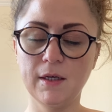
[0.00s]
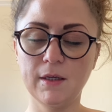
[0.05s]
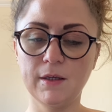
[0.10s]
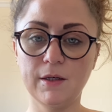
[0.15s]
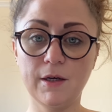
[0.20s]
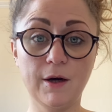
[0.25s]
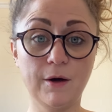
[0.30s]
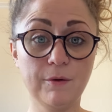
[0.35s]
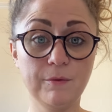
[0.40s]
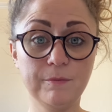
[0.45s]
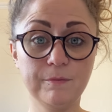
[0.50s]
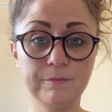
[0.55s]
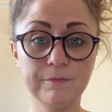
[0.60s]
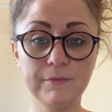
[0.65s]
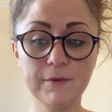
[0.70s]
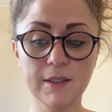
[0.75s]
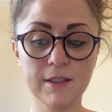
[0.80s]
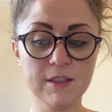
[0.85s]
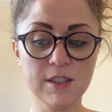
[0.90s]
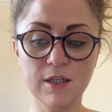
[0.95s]
No,
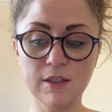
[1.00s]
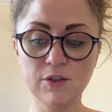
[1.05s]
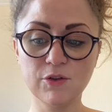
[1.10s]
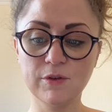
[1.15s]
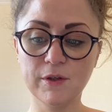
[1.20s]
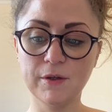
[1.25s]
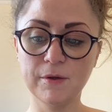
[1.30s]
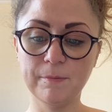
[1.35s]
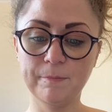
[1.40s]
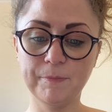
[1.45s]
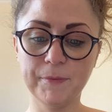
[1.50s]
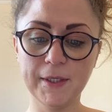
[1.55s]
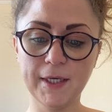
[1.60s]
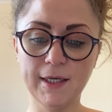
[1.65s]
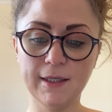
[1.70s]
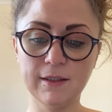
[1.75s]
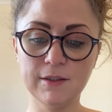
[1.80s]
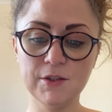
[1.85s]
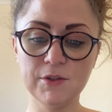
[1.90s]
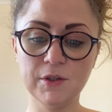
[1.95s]
that's not true.
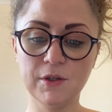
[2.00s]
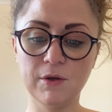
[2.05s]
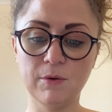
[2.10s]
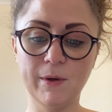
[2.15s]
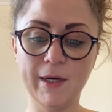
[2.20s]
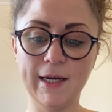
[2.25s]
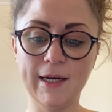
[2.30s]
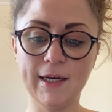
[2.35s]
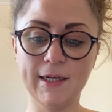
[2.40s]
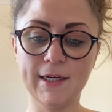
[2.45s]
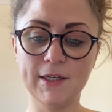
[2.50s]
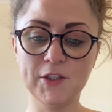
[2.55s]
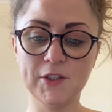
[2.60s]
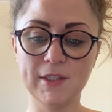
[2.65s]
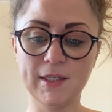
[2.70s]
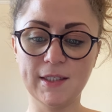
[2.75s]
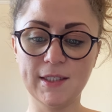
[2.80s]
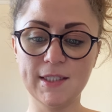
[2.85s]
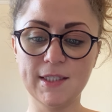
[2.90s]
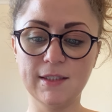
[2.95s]
Hitler took away our
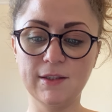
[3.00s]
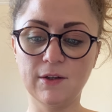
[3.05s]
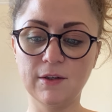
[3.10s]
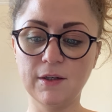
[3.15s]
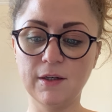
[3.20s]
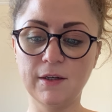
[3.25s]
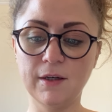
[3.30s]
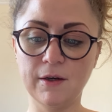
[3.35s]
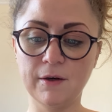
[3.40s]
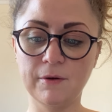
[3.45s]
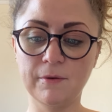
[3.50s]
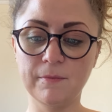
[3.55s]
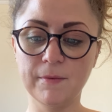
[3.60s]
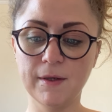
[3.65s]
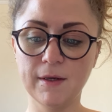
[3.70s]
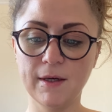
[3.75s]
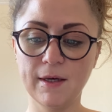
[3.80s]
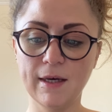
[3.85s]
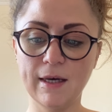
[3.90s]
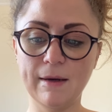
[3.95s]
nationality long ago,
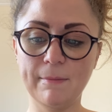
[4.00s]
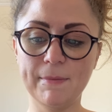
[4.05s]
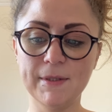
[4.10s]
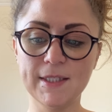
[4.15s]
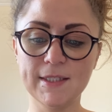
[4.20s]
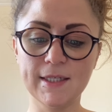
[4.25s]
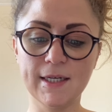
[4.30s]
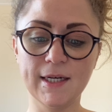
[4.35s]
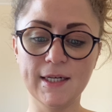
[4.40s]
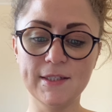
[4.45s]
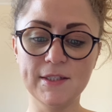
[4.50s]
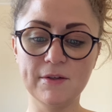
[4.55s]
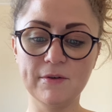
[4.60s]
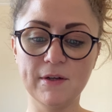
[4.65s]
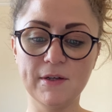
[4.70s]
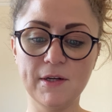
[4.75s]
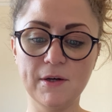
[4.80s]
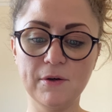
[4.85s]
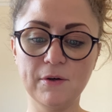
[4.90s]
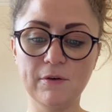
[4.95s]
and besides, there
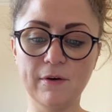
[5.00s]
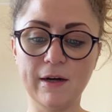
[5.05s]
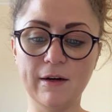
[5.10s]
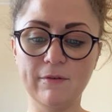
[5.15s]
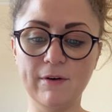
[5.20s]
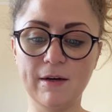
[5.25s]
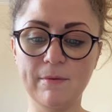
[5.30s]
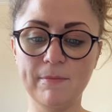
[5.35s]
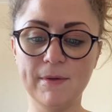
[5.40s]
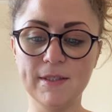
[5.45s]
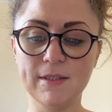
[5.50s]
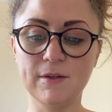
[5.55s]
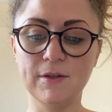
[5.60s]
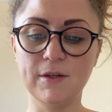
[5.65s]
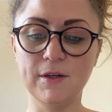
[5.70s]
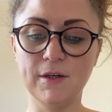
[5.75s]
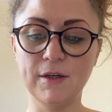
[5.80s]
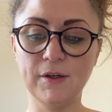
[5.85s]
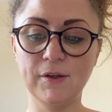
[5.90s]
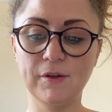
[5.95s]
are no greater enemies
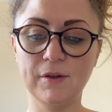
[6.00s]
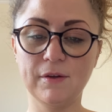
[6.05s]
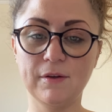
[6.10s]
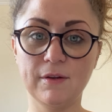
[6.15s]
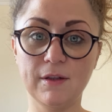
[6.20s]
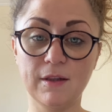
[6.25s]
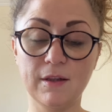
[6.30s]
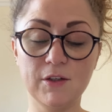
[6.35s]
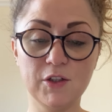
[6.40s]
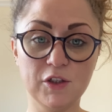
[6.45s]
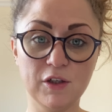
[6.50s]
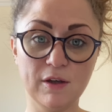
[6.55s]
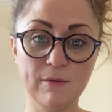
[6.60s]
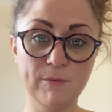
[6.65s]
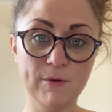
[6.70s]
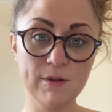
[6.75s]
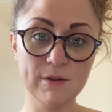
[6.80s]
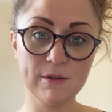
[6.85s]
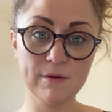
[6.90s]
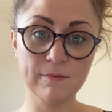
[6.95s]
on earth than the
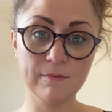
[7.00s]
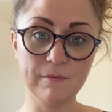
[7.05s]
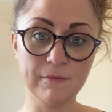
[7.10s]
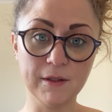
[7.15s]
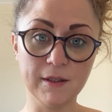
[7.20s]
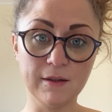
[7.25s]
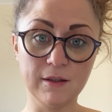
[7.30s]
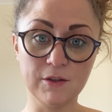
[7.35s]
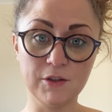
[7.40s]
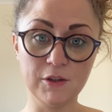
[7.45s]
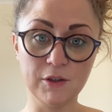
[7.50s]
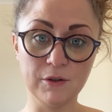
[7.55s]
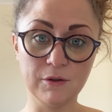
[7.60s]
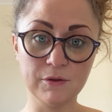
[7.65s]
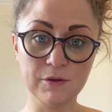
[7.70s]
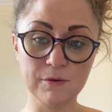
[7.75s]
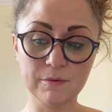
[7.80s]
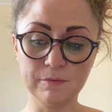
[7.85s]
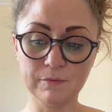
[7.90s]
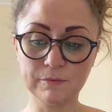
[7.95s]
Germans and the
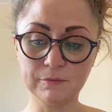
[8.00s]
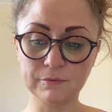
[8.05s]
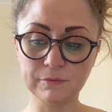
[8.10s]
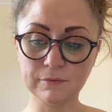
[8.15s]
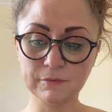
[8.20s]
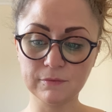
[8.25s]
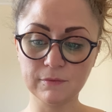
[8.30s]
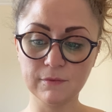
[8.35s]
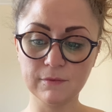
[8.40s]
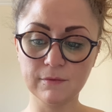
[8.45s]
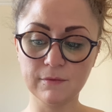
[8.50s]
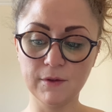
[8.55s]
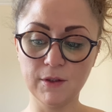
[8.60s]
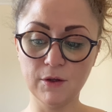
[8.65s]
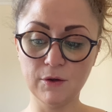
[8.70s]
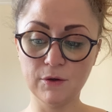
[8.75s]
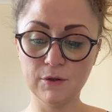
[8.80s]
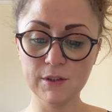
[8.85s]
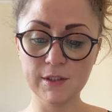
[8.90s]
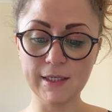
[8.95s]
Jews.
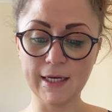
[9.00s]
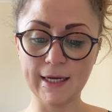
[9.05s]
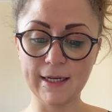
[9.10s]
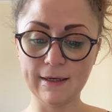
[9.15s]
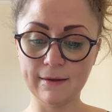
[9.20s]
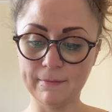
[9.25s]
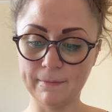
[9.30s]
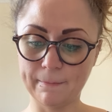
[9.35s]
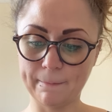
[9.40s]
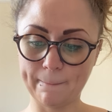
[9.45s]
Yours, Anne.